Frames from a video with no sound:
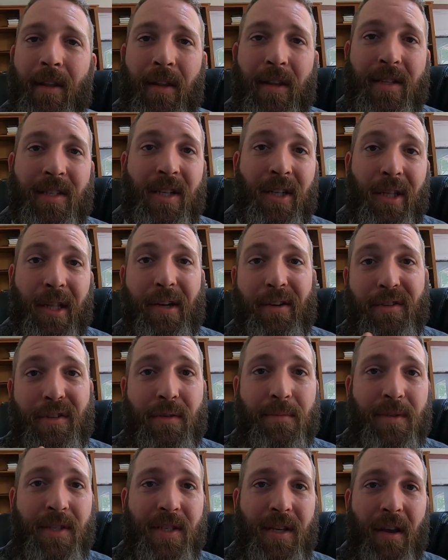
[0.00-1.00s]
let's clear
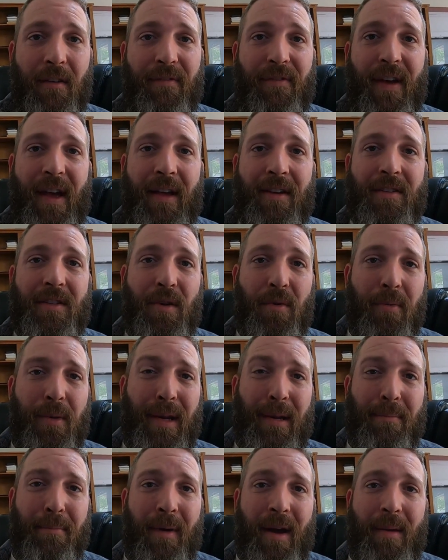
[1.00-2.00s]
some stuff out so
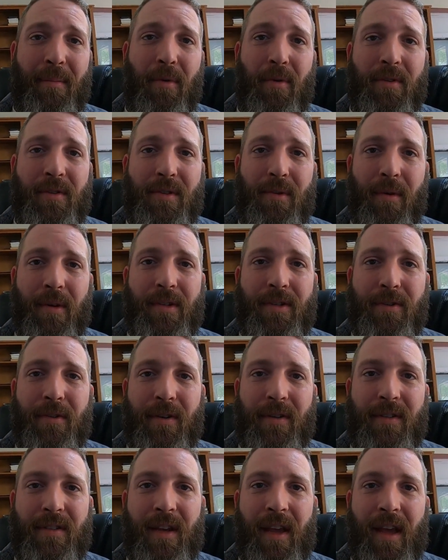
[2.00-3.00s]
we can buy more storage
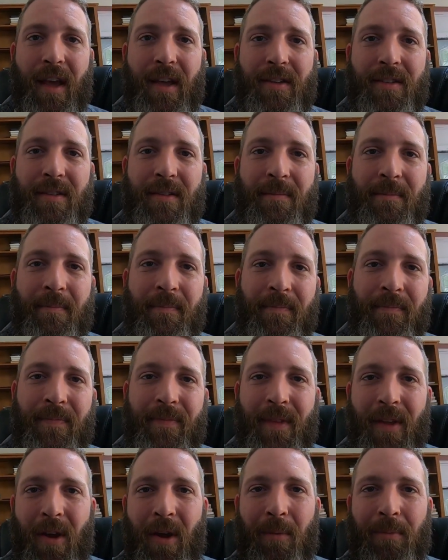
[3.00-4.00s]
units, guys.
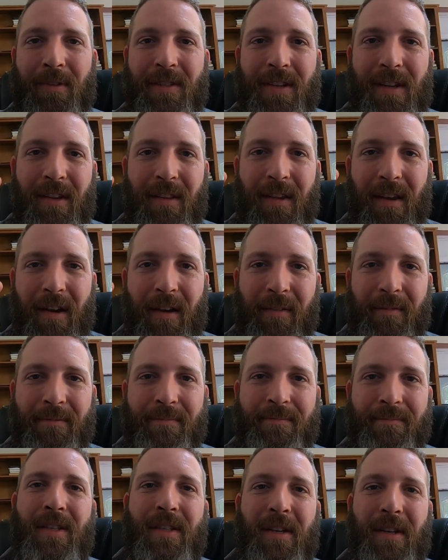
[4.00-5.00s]
Hope to see you there.
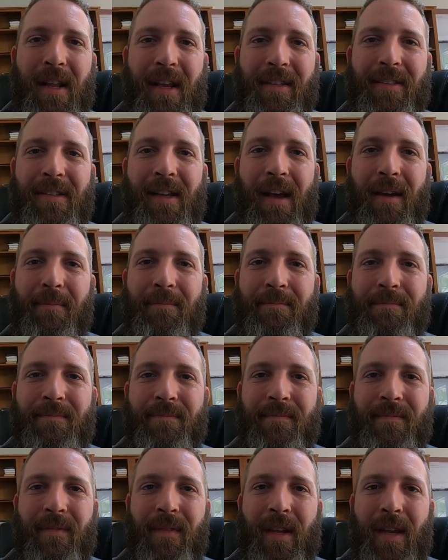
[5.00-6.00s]
Until next time,
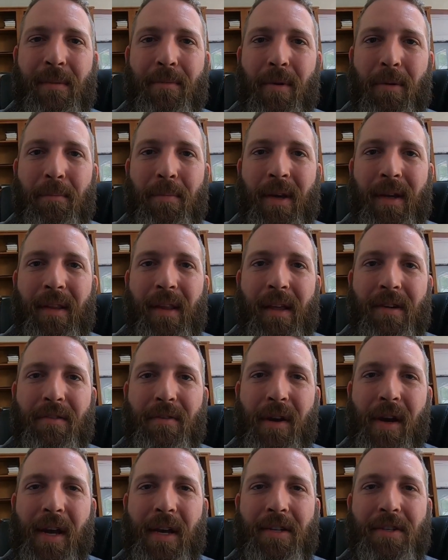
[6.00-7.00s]
keep on picking that
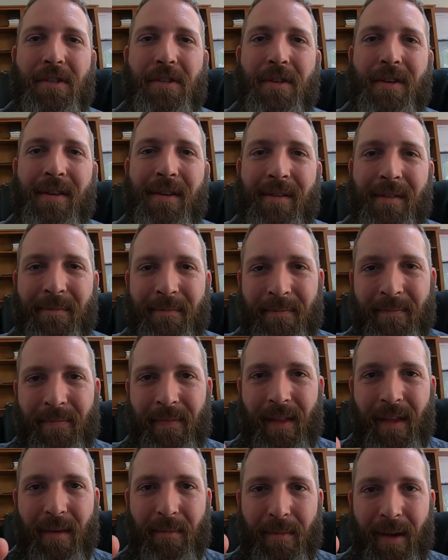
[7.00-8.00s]
trash
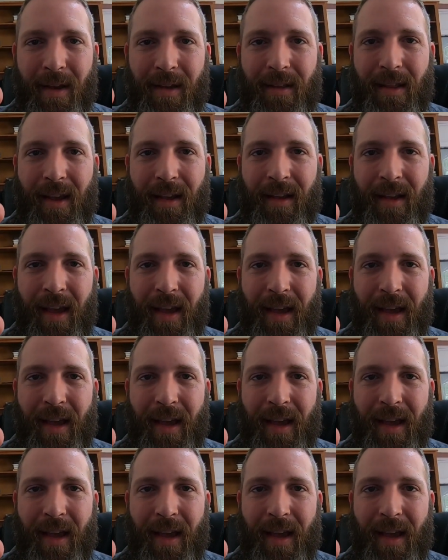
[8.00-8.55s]
and making that